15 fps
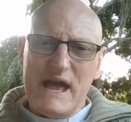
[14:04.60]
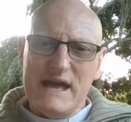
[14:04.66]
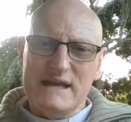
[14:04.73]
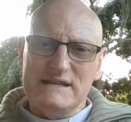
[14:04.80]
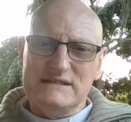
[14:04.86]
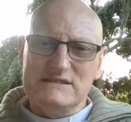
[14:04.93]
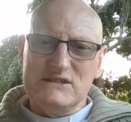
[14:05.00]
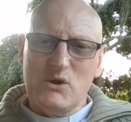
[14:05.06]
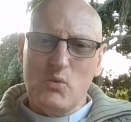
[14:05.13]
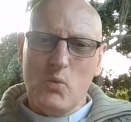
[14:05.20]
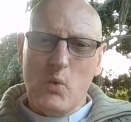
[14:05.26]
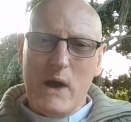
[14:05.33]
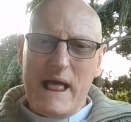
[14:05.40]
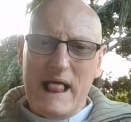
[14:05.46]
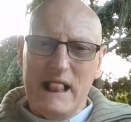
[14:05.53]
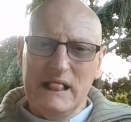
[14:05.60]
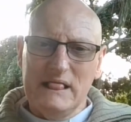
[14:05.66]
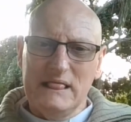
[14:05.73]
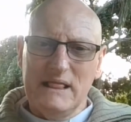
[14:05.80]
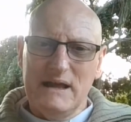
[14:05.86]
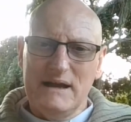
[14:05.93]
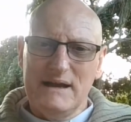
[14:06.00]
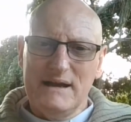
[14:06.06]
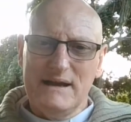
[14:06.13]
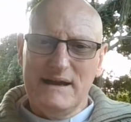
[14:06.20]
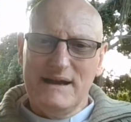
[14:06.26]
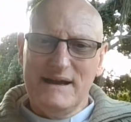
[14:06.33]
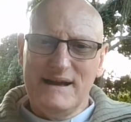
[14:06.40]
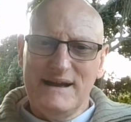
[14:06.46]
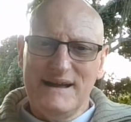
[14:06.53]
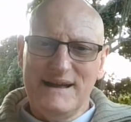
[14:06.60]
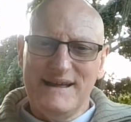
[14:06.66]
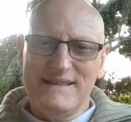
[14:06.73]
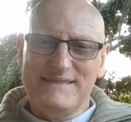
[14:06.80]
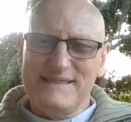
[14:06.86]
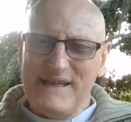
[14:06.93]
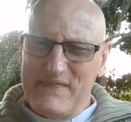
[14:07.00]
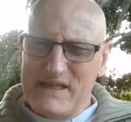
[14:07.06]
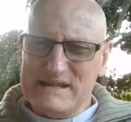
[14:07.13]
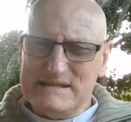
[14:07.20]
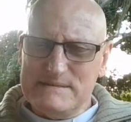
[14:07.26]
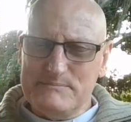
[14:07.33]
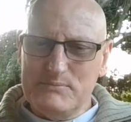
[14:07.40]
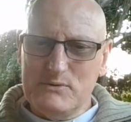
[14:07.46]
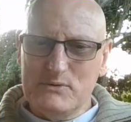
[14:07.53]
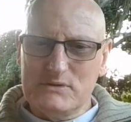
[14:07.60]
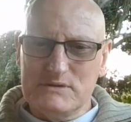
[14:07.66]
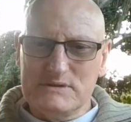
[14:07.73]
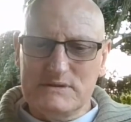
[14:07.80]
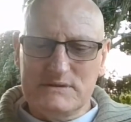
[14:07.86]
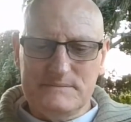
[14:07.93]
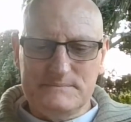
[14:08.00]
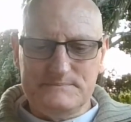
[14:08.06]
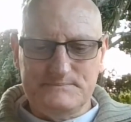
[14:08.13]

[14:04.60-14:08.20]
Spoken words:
as well. Now that's important.